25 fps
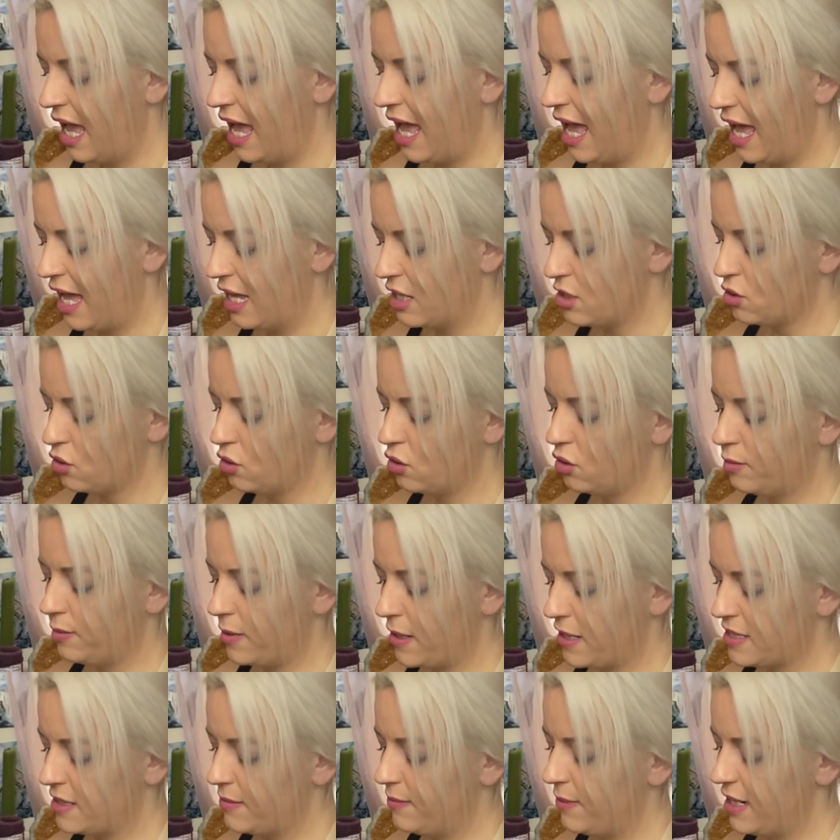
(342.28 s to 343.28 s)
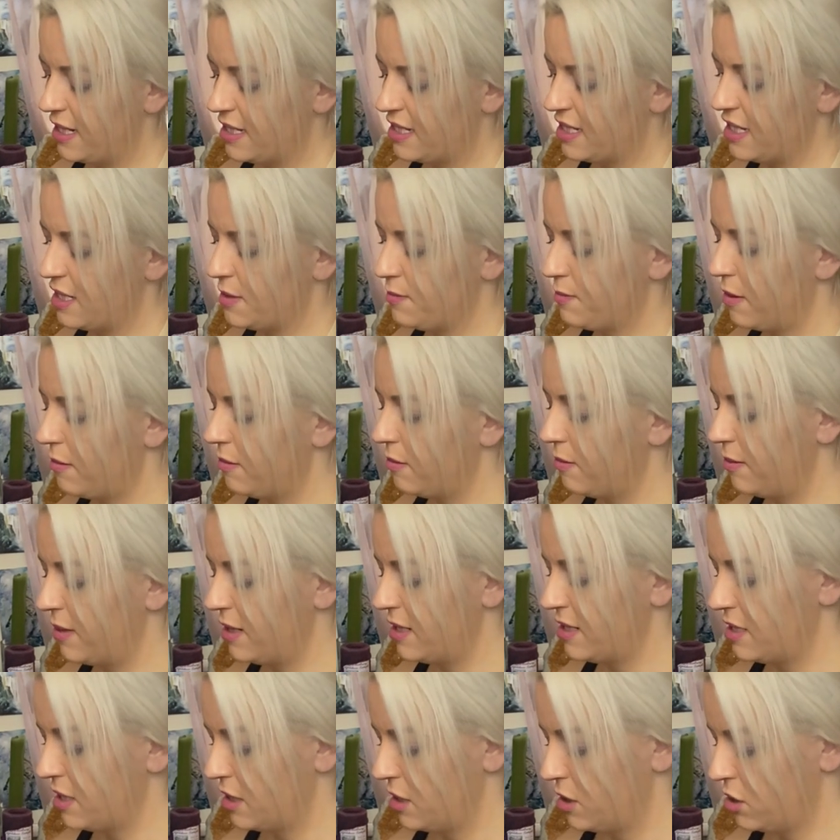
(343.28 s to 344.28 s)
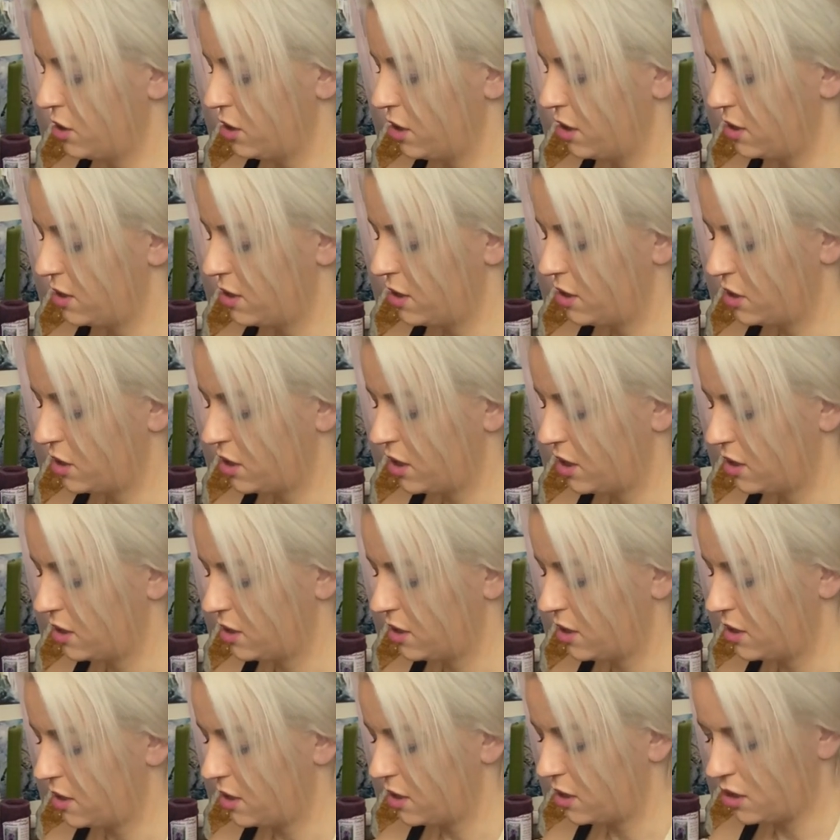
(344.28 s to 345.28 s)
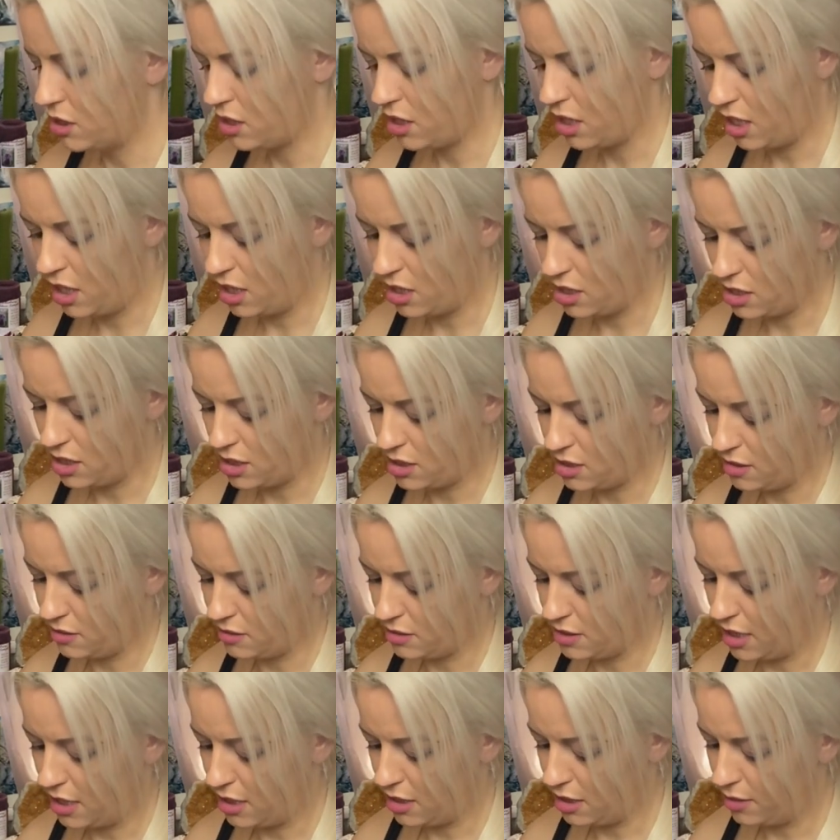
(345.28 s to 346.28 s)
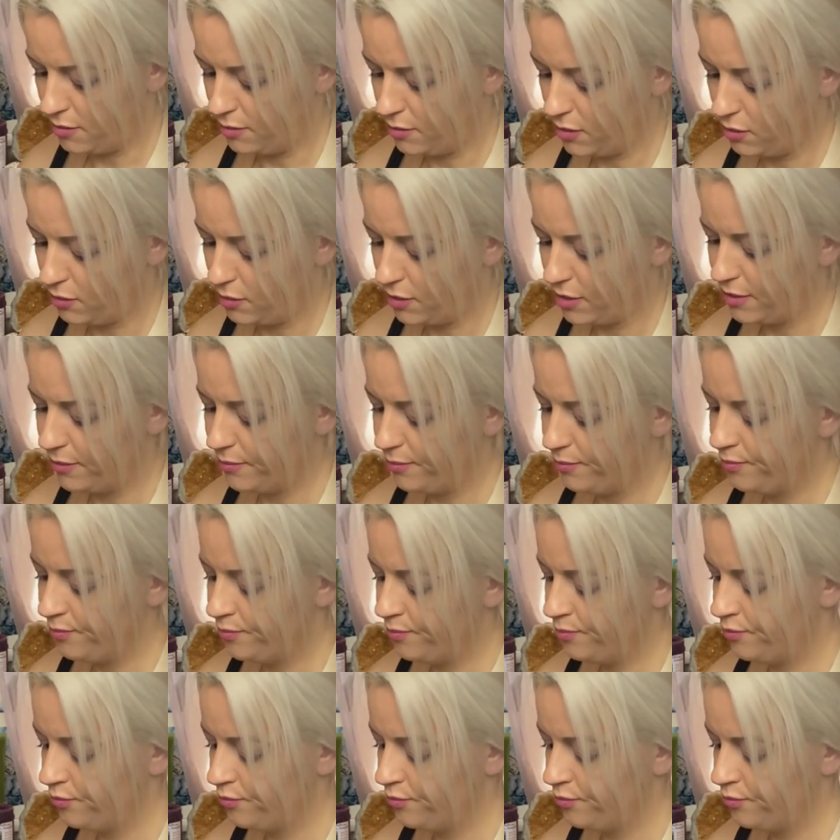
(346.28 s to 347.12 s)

and all possibilities, probabilities, choices, chances, and changes of deck number one.